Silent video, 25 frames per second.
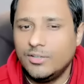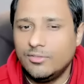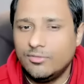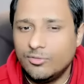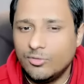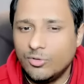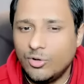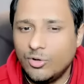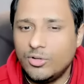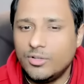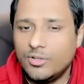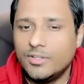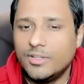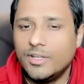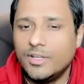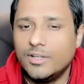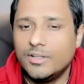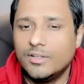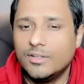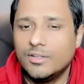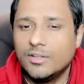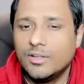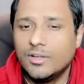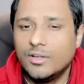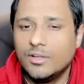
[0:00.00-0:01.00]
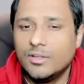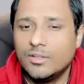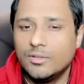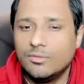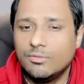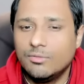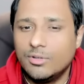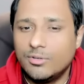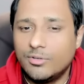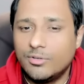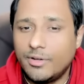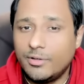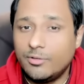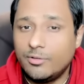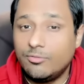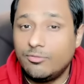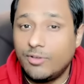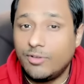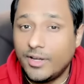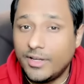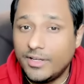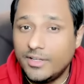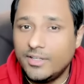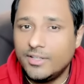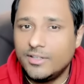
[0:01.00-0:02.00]
if not then uh, you will try to
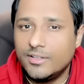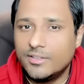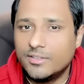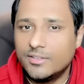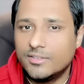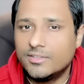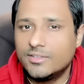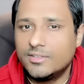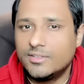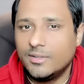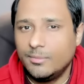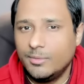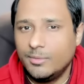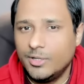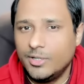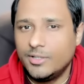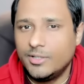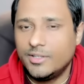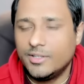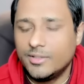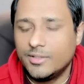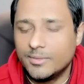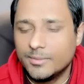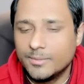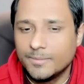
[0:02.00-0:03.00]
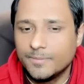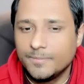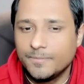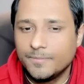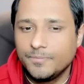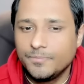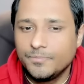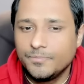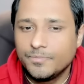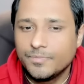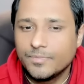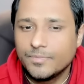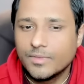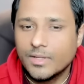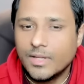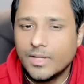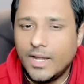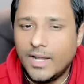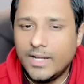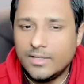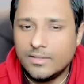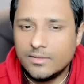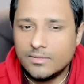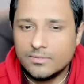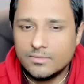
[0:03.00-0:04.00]
find inner stability
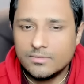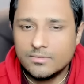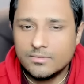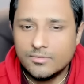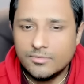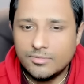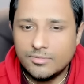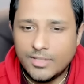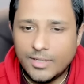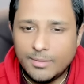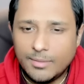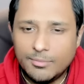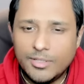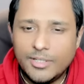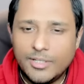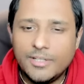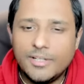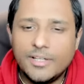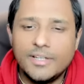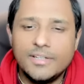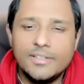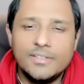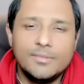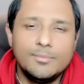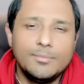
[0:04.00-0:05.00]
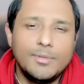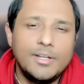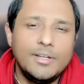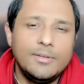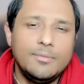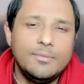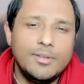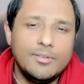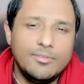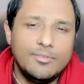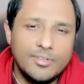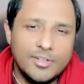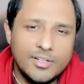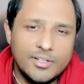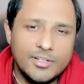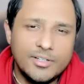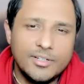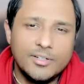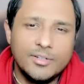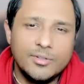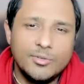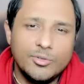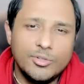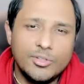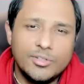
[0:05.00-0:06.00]
and family ties might be
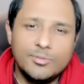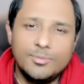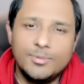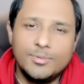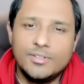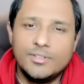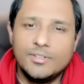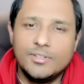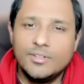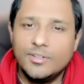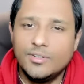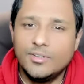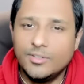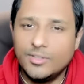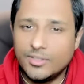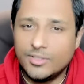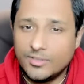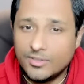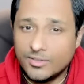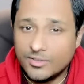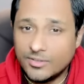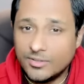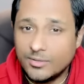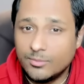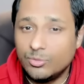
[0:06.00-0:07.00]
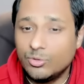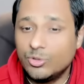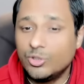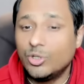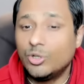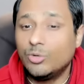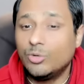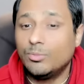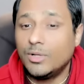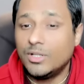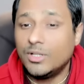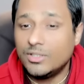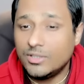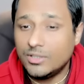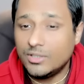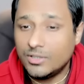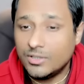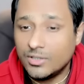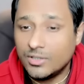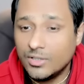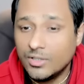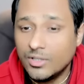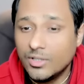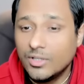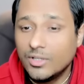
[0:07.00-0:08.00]
affected, you know, especially relationship with your
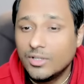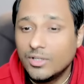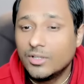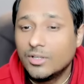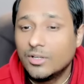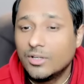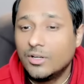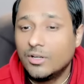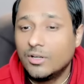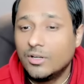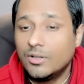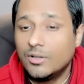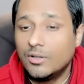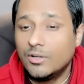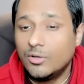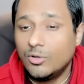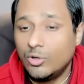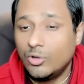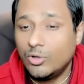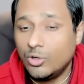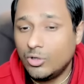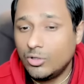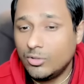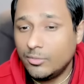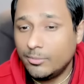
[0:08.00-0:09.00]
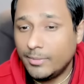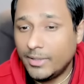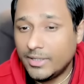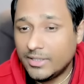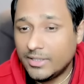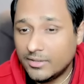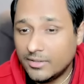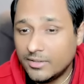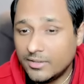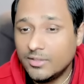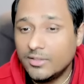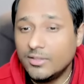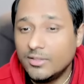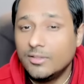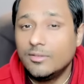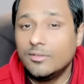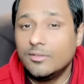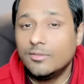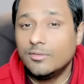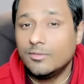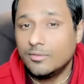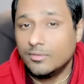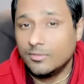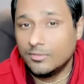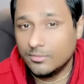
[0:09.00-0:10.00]
mother uh, or
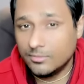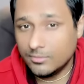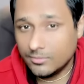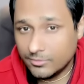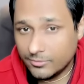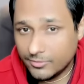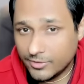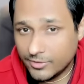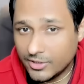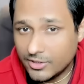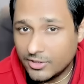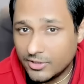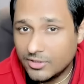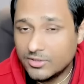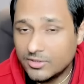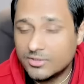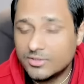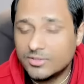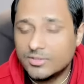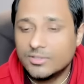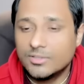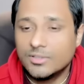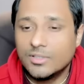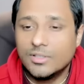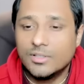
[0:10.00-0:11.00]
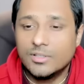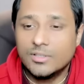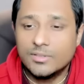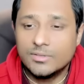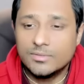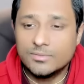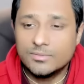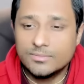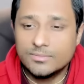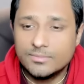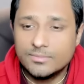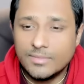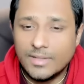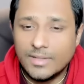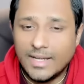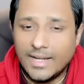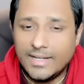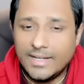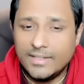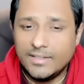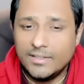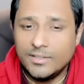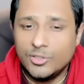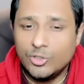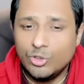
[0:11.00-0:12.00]
maternal figures. Uh,
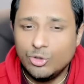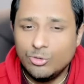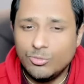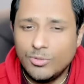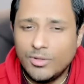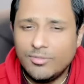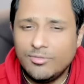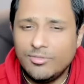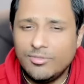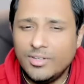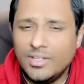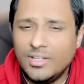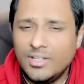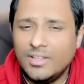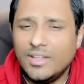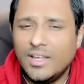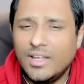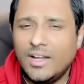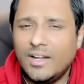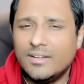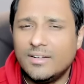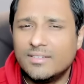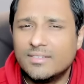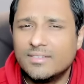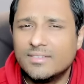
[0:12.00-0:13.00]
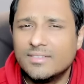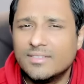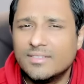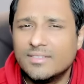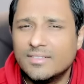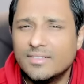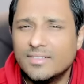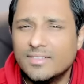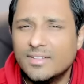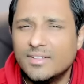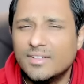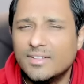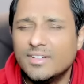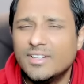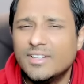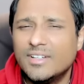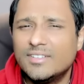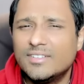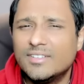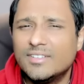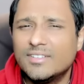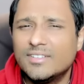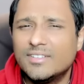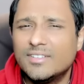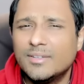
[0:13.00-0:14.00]
and you may feel that the
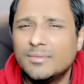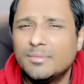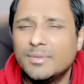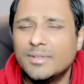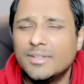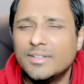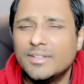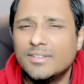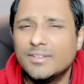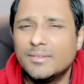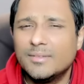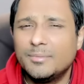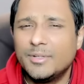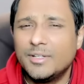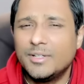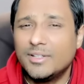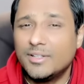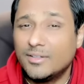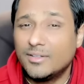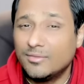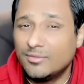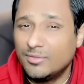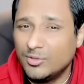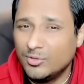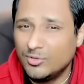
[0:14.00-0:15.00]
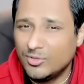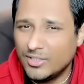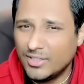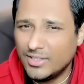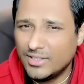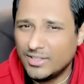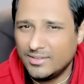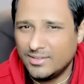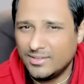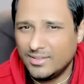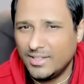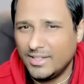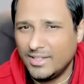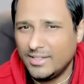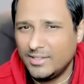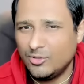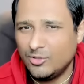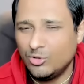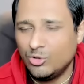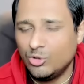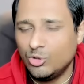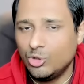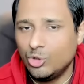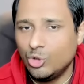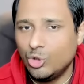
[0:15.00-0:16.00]
relationship is a bit confusing. Like, you
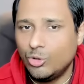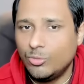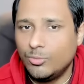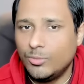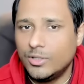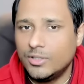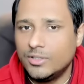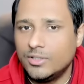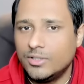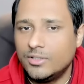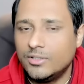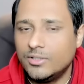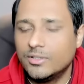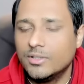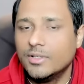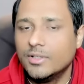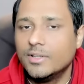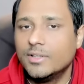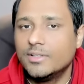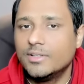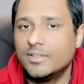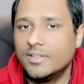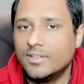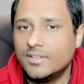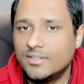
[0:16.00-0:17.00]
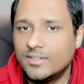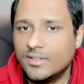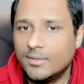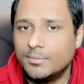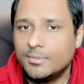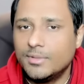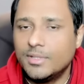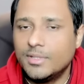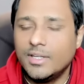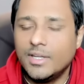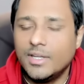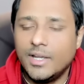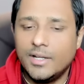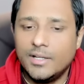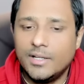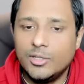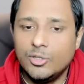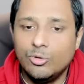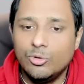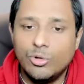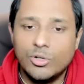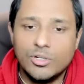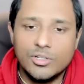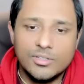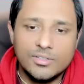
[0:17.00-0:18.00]
know, your mother says something and
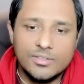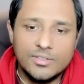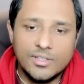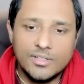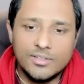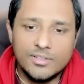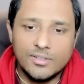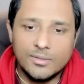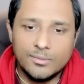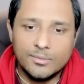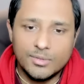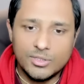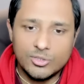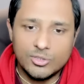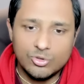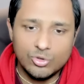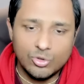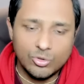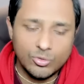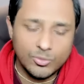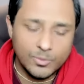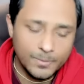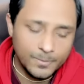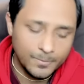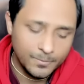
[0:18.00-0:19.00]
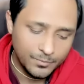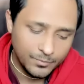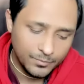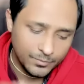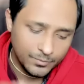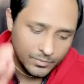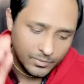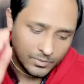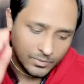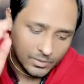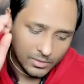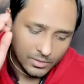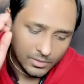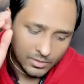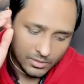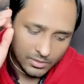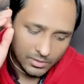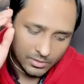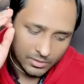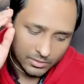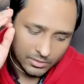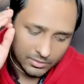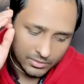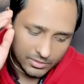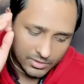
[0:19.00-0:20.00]
you understand something. So
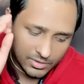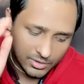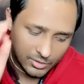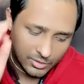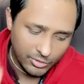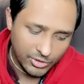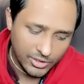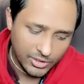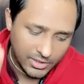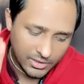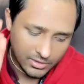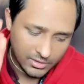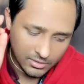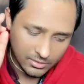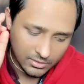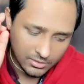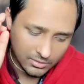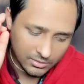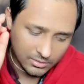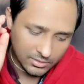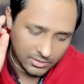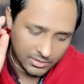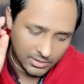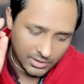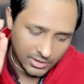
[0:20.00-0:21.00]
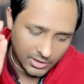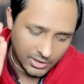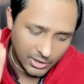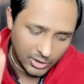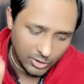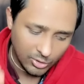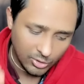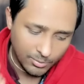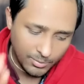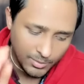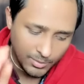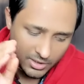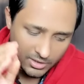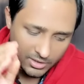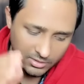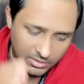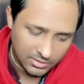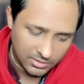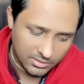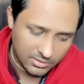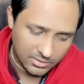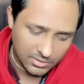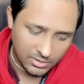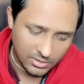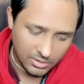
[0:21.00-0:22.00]
during the Leo part
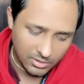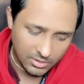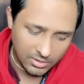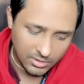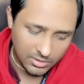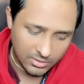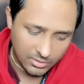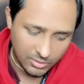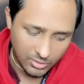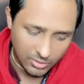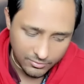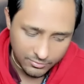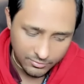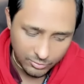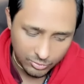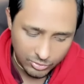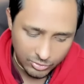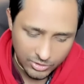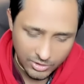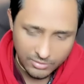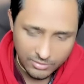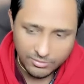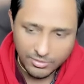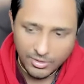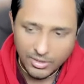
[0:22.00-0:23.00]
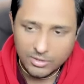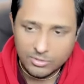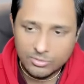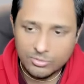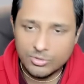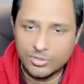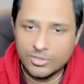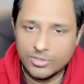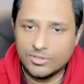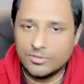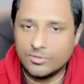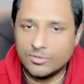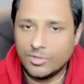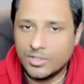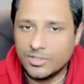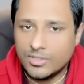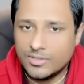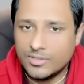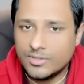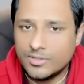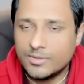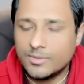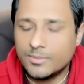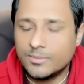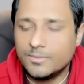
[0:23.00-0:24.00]
uh, of Uttar Falguni's
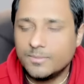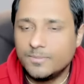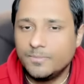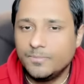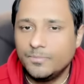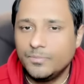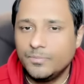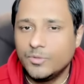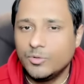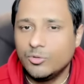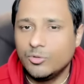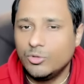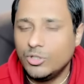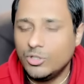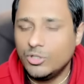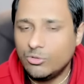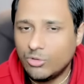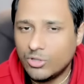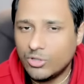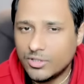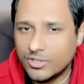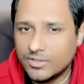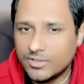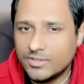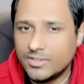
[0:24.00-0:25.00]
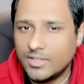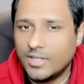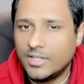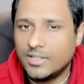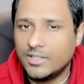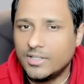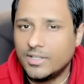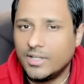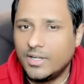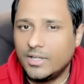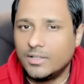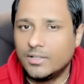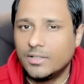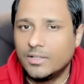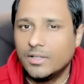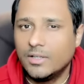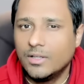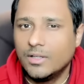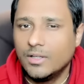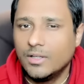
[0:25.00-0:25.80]
transit, you need to understand that